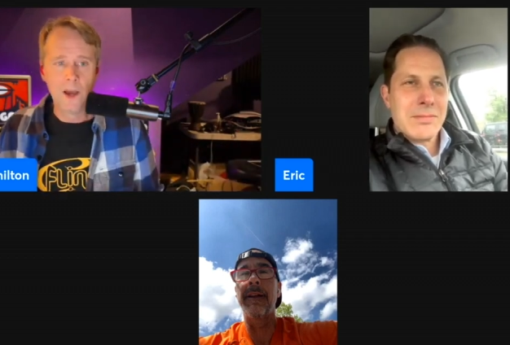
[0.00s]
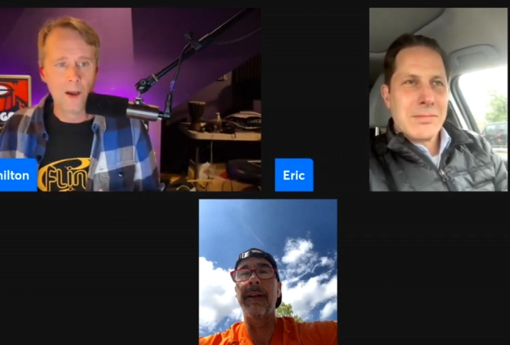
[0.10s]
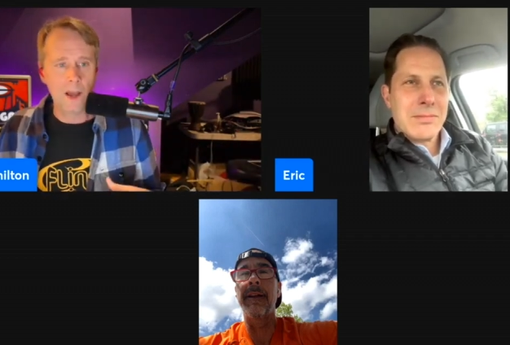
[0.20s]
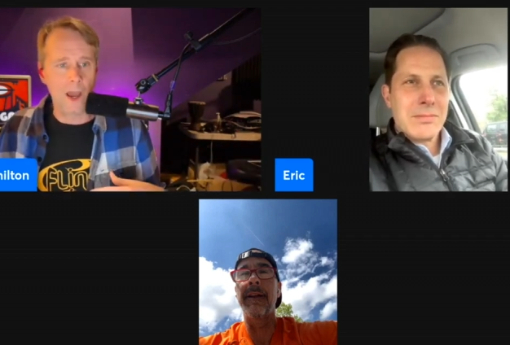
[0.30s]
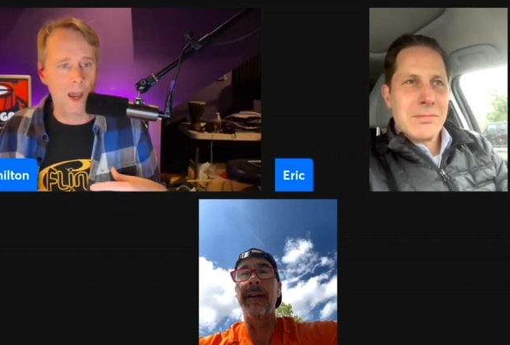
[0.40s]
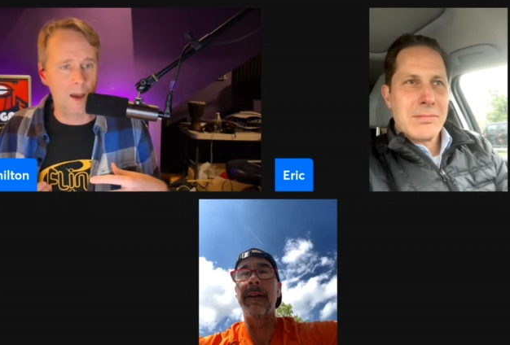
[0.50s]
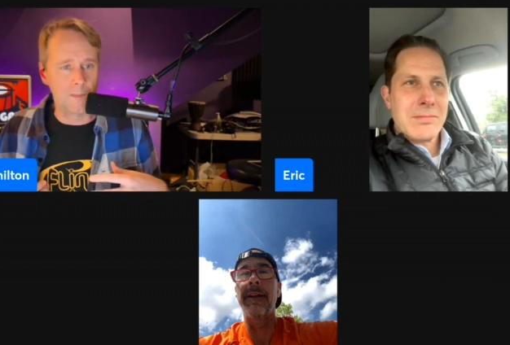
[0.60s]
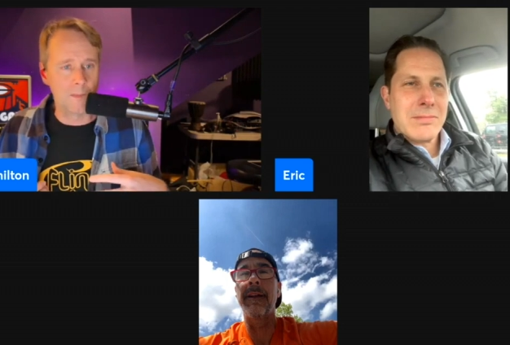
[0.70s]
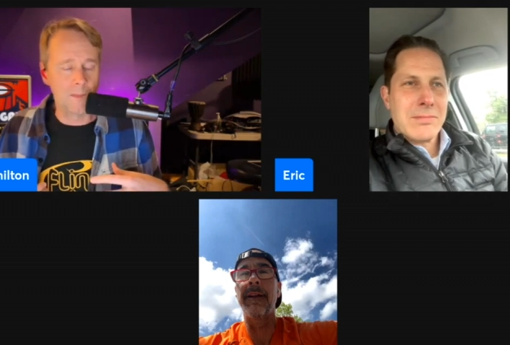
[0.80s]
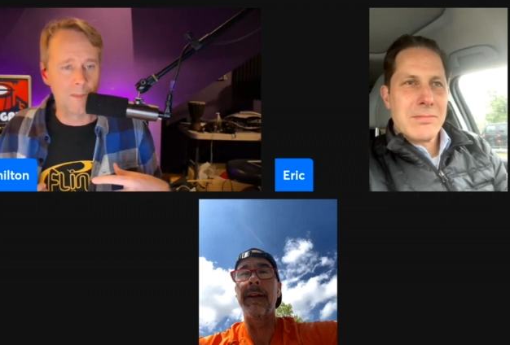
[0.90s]

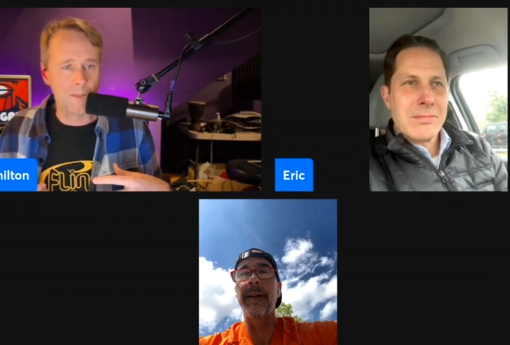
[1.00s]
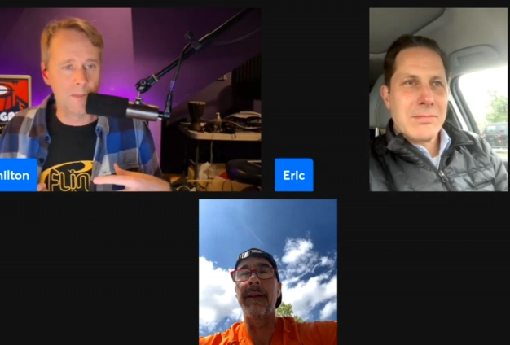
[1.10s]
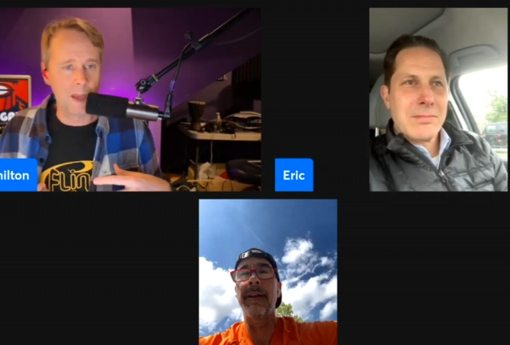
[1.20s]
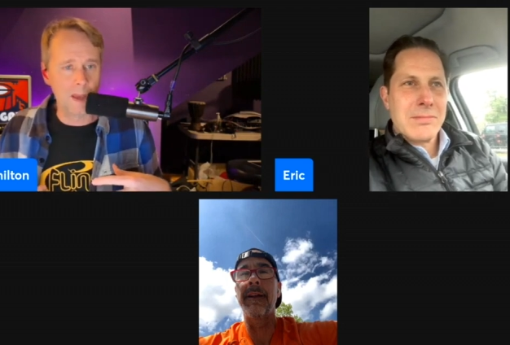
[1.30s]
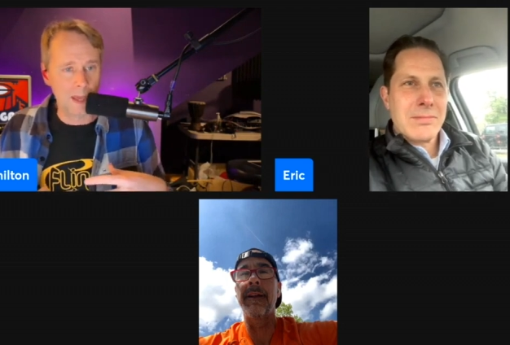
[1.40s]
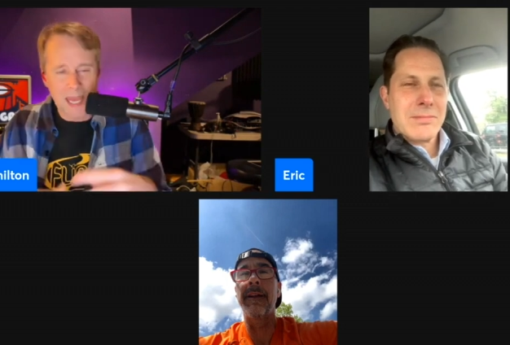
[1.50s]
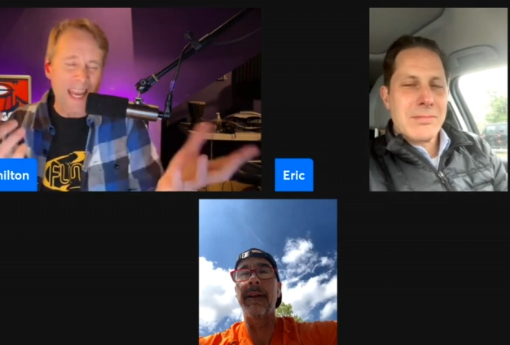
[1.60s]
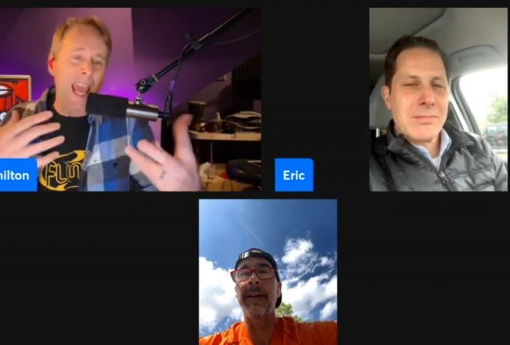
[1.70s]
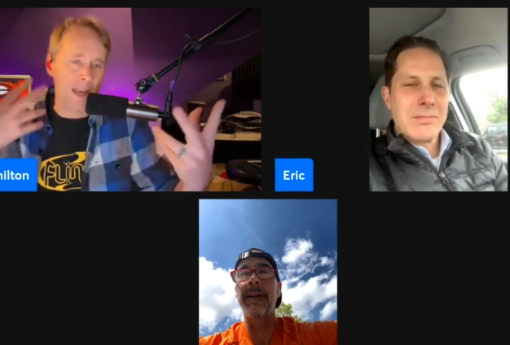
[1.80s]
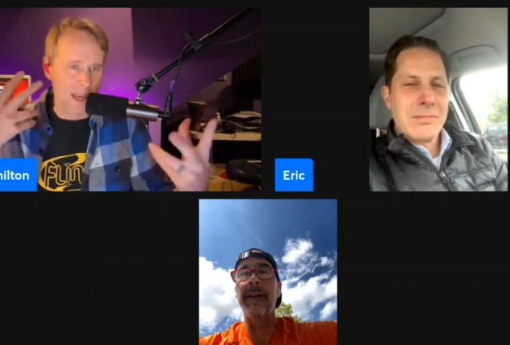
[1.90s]
Speaker 1: Um, and
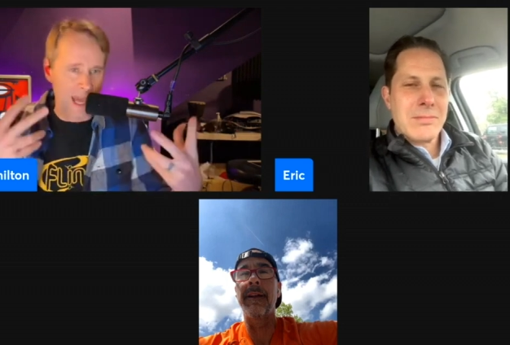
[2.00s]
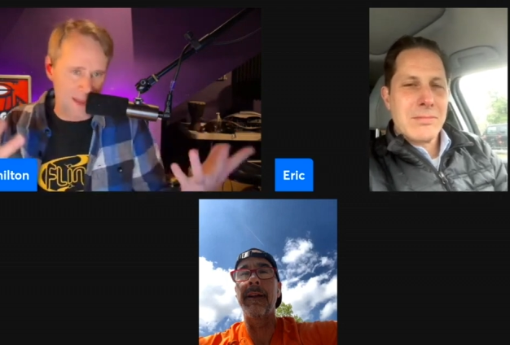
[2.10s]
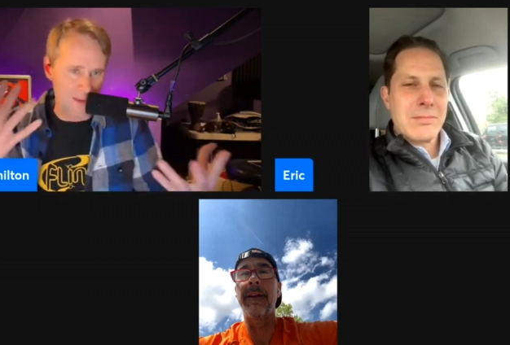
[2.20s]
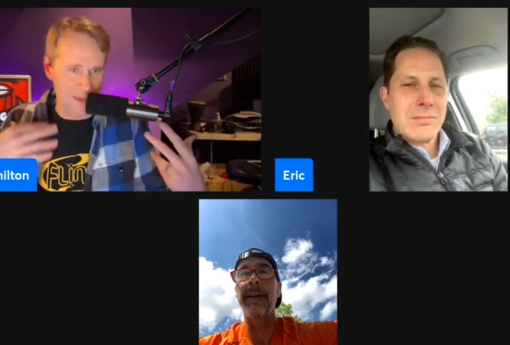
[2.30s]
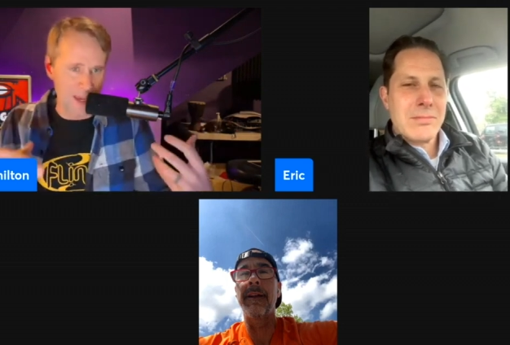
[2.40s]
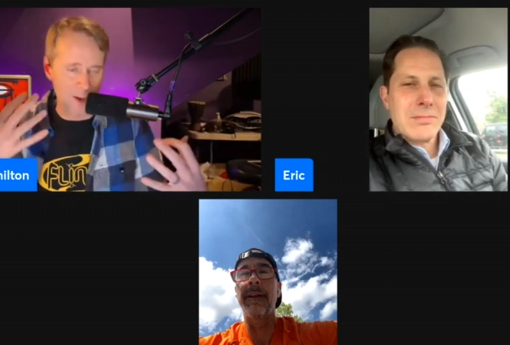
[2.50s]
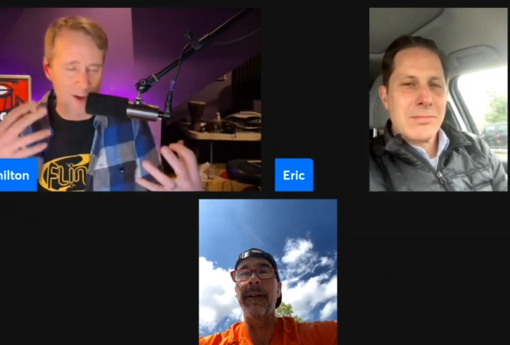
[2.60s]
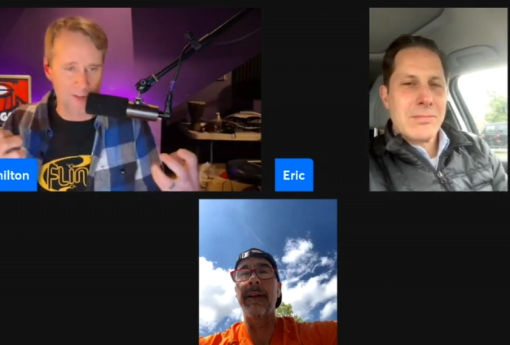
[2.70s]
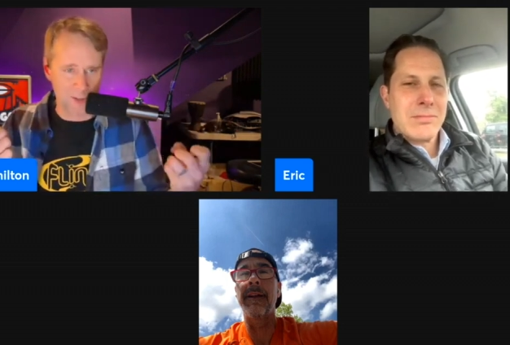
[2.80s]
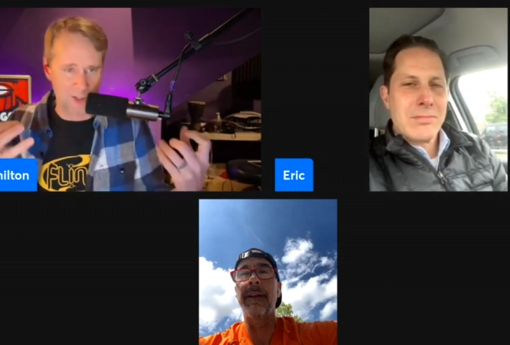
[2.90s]
and and then me
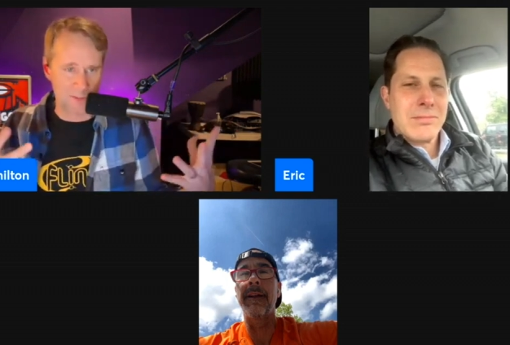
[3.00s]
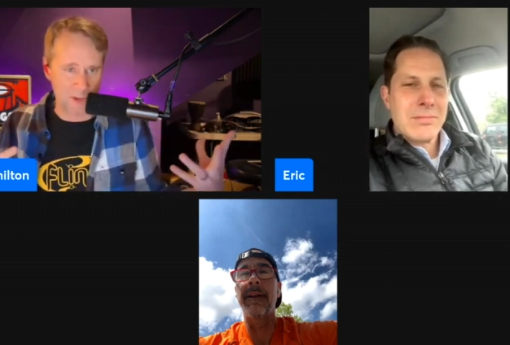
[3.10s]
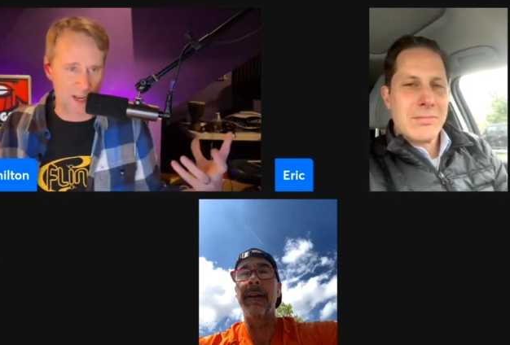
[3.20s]
also just being